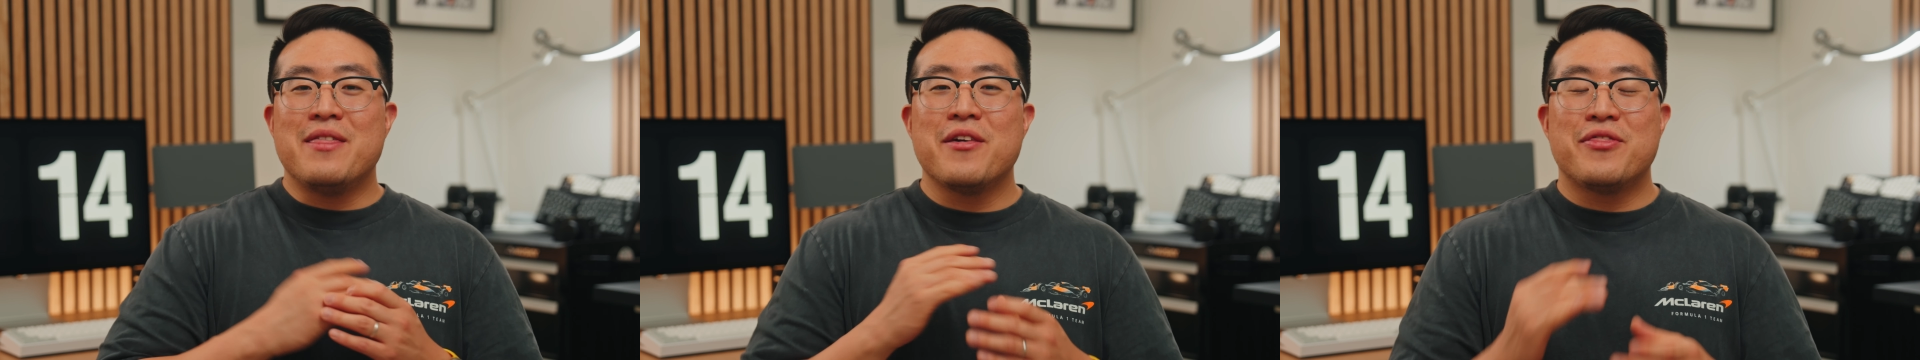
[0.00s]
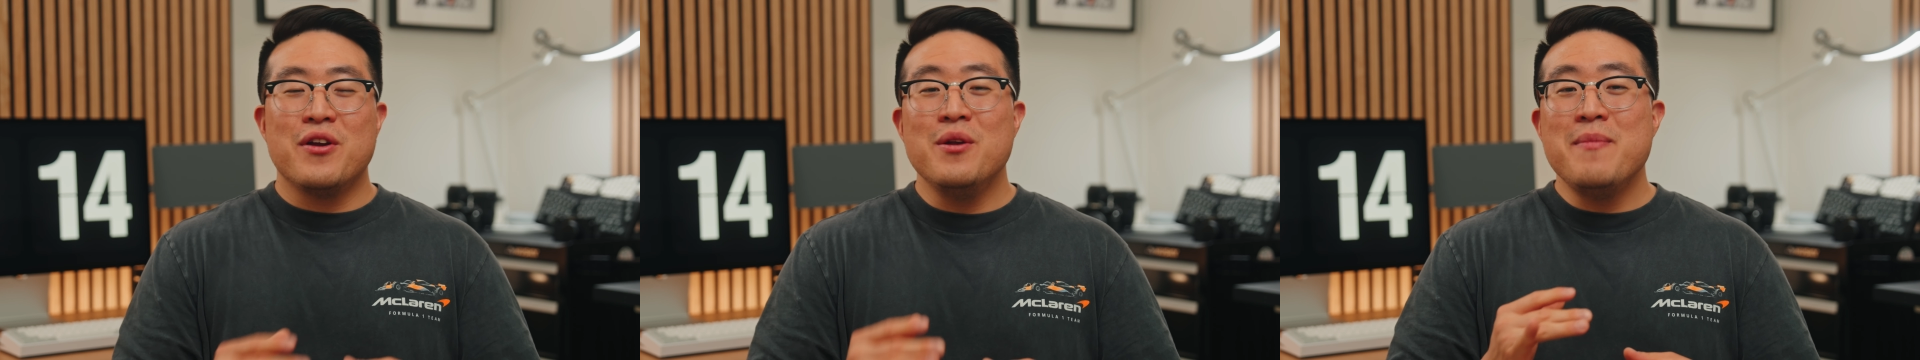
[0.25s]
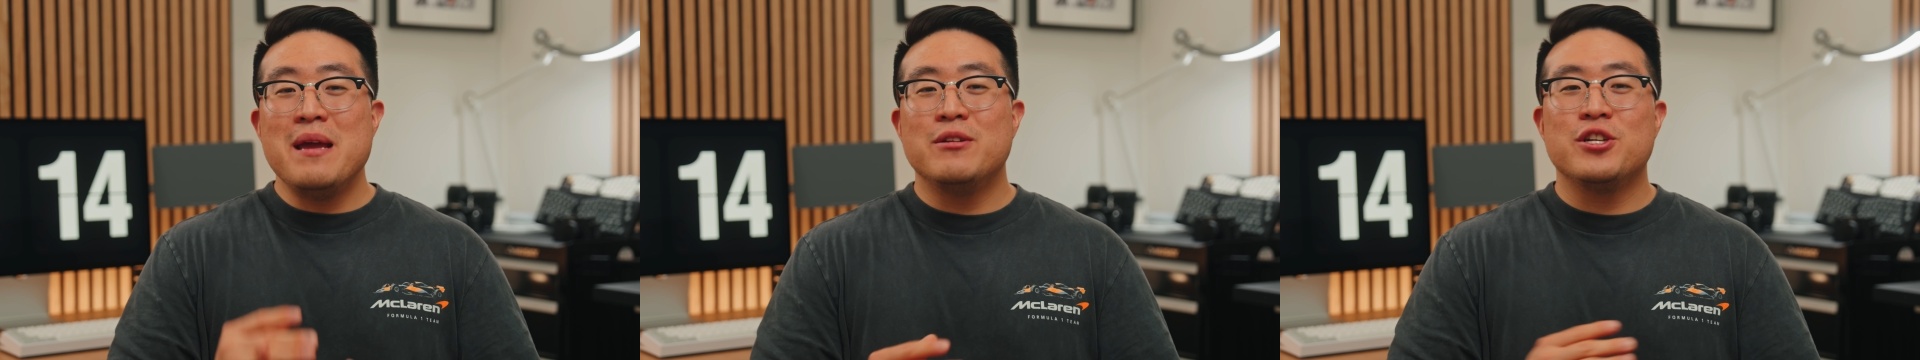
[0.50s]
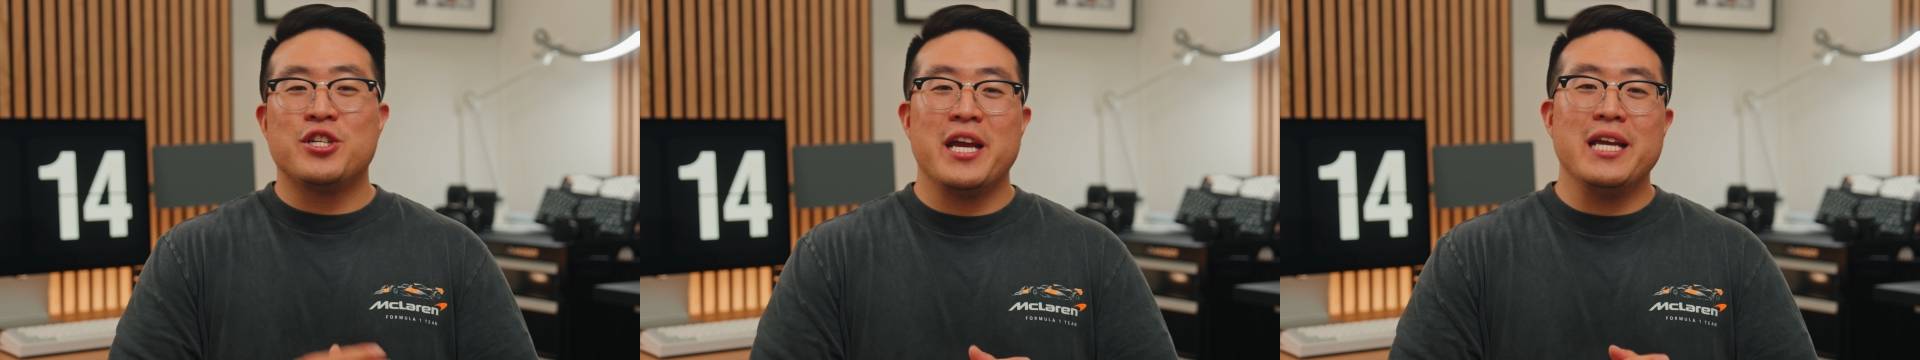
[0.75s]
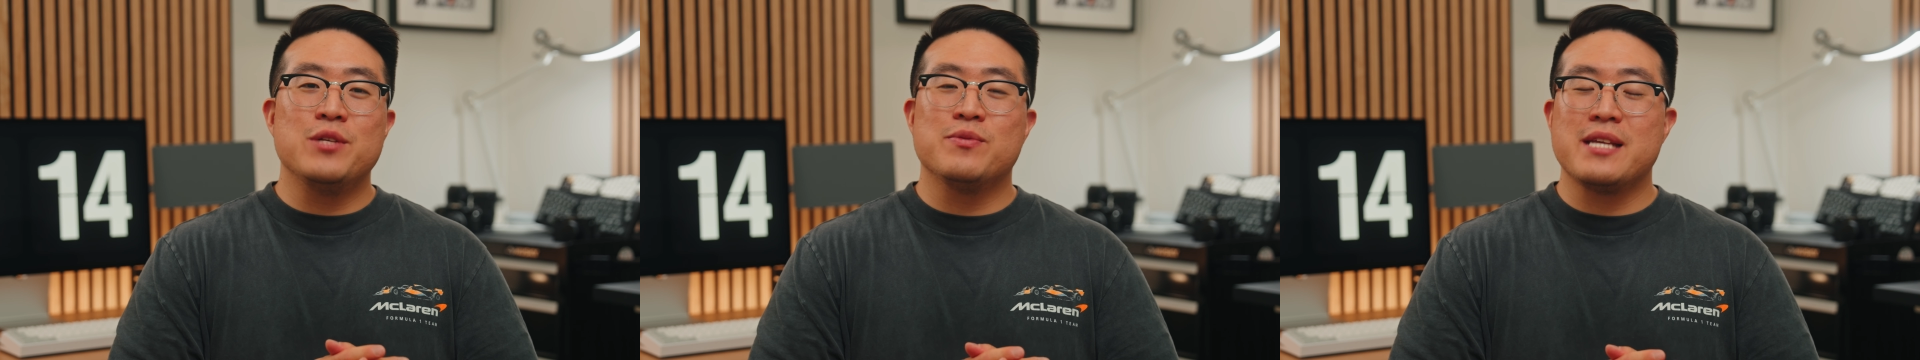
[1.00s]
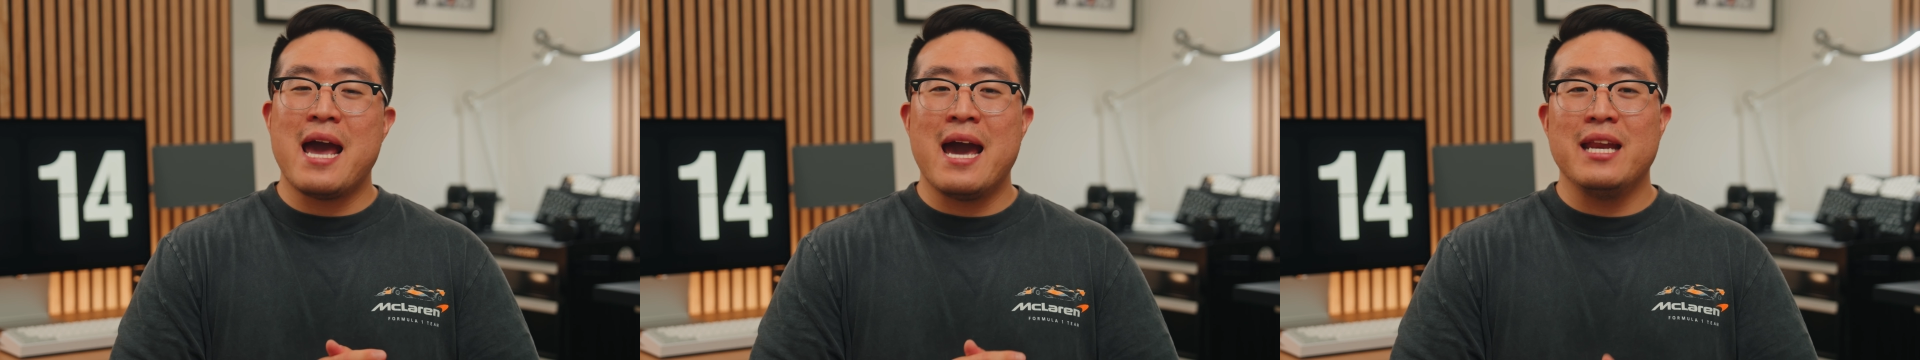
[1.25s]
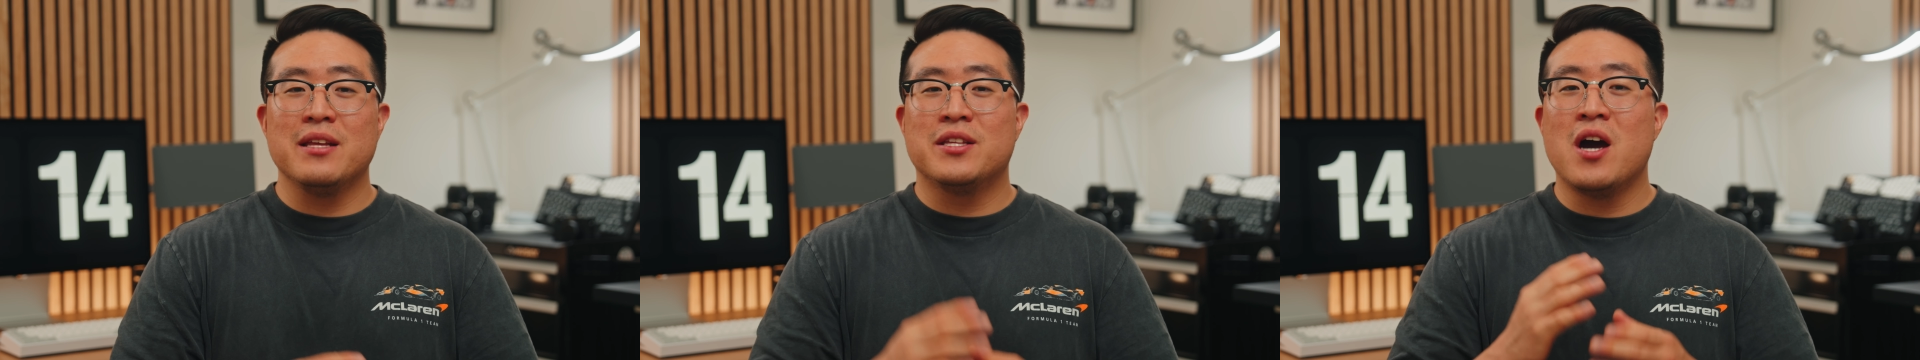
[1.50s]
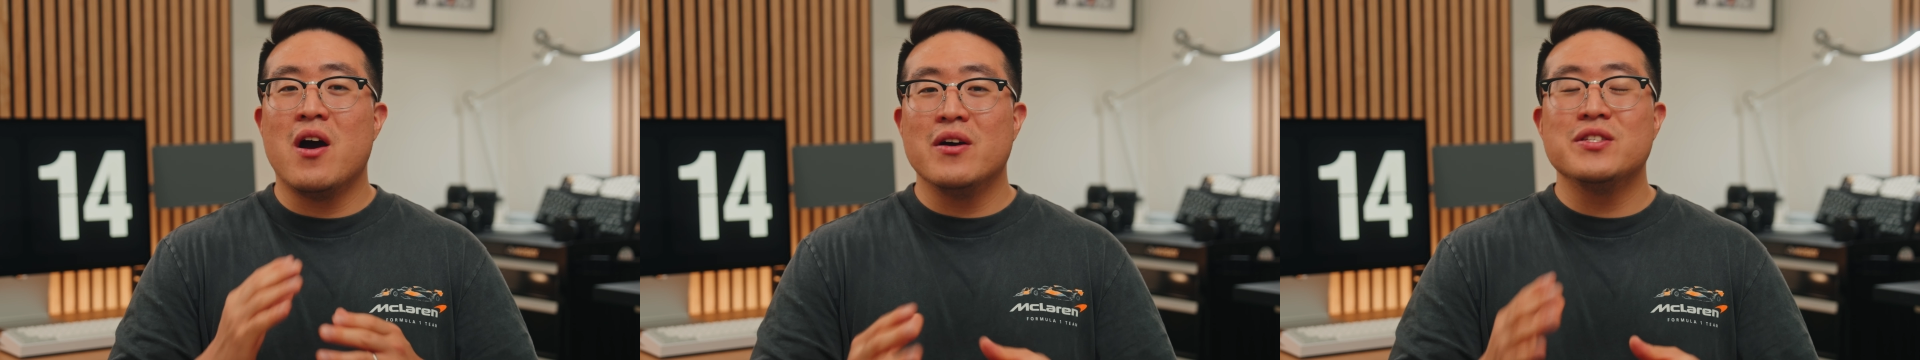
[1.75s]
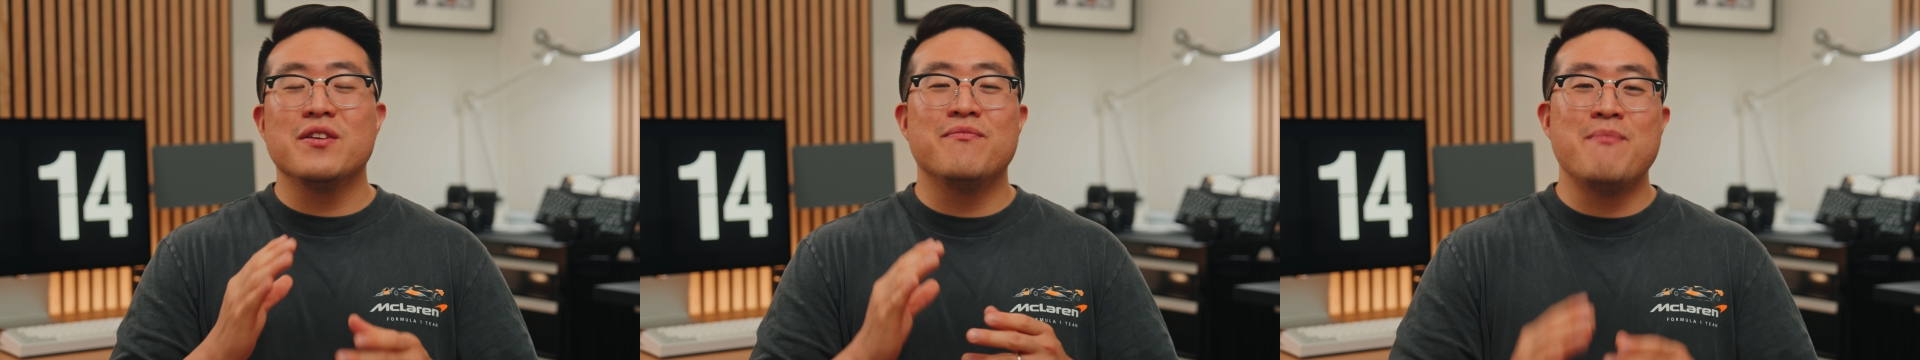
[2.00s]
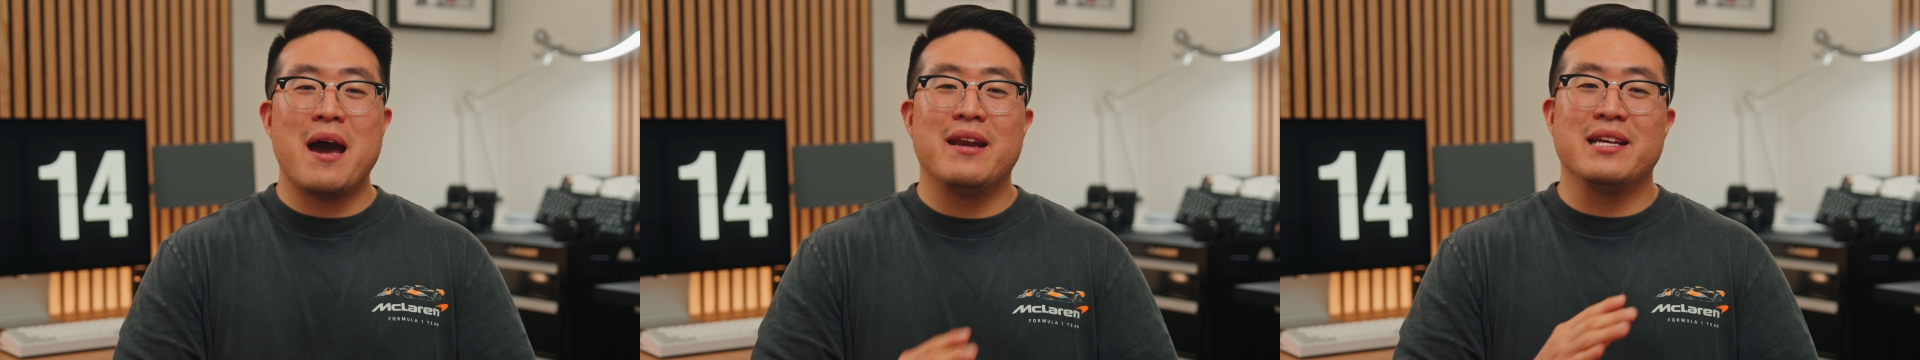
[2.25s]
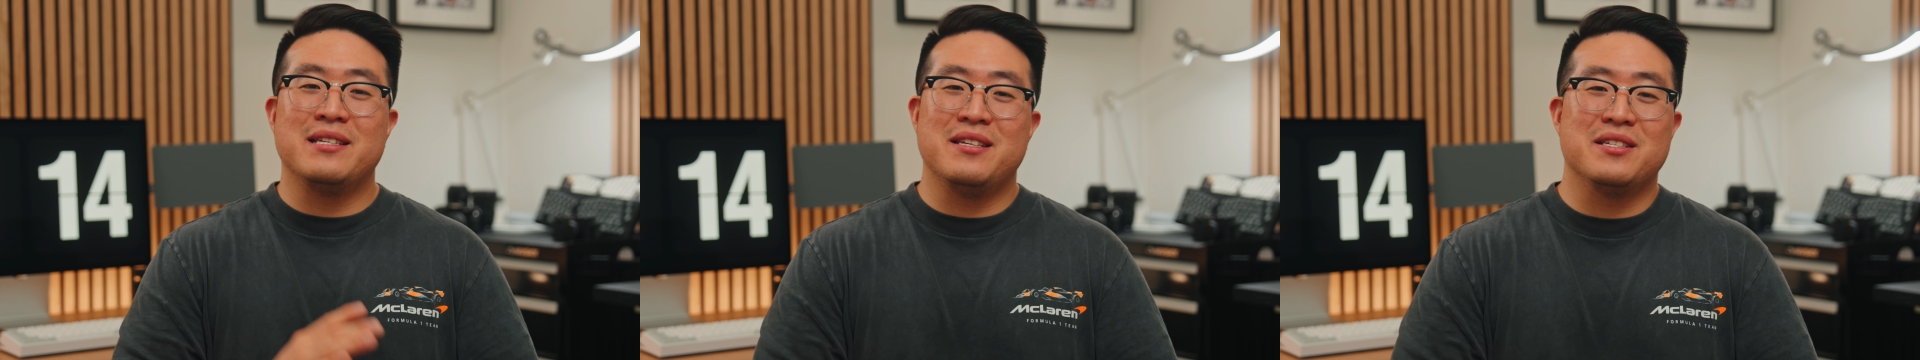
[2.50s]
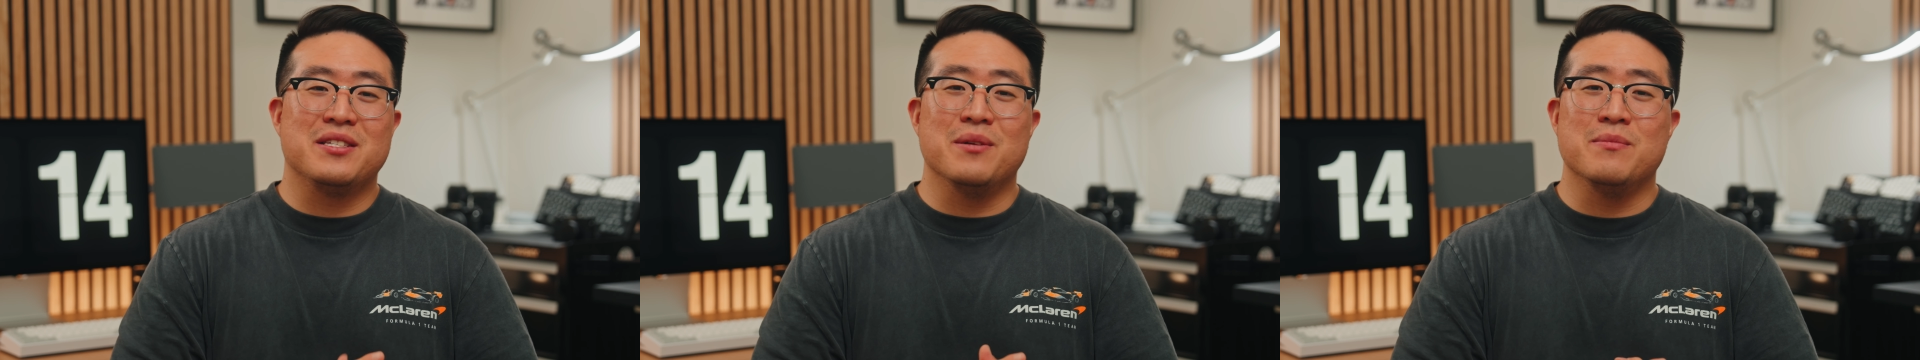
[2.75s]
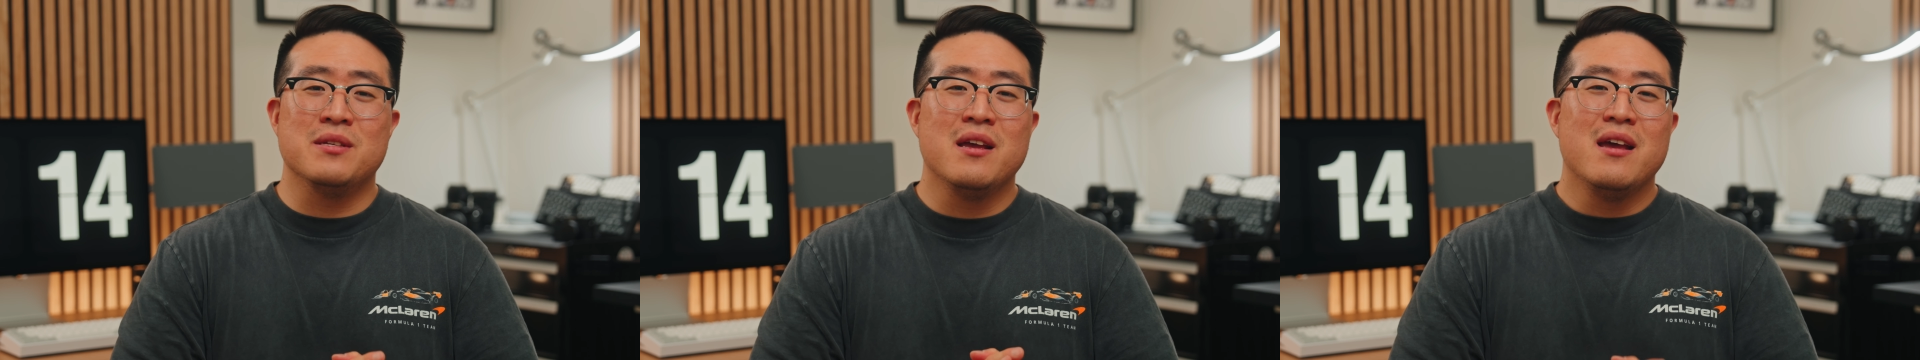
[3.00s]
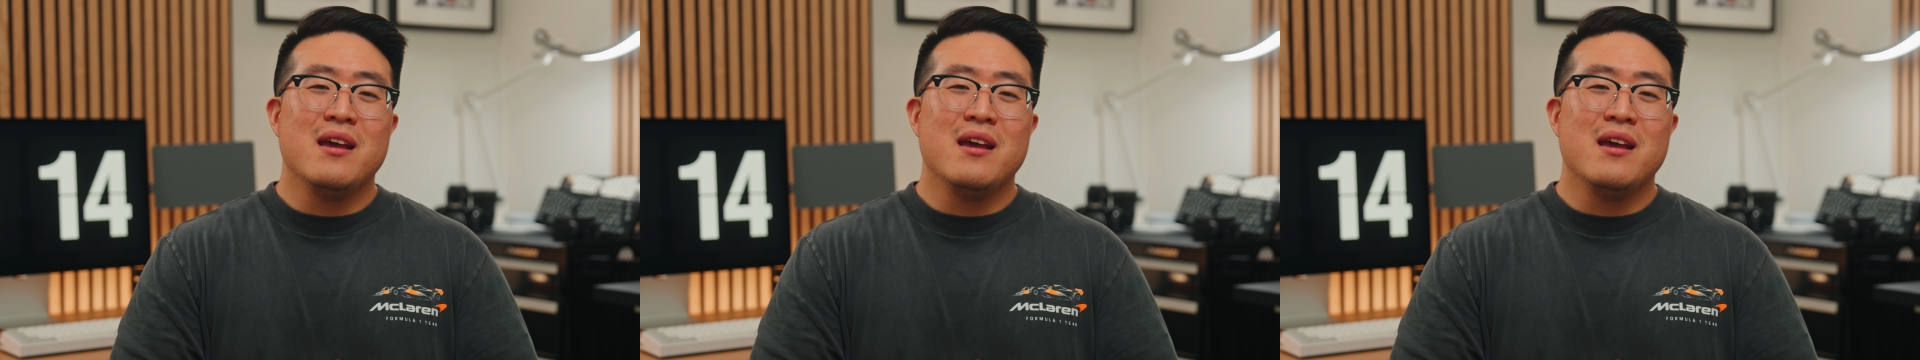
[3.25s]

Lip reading: the third major change was adding tons of mounting systems.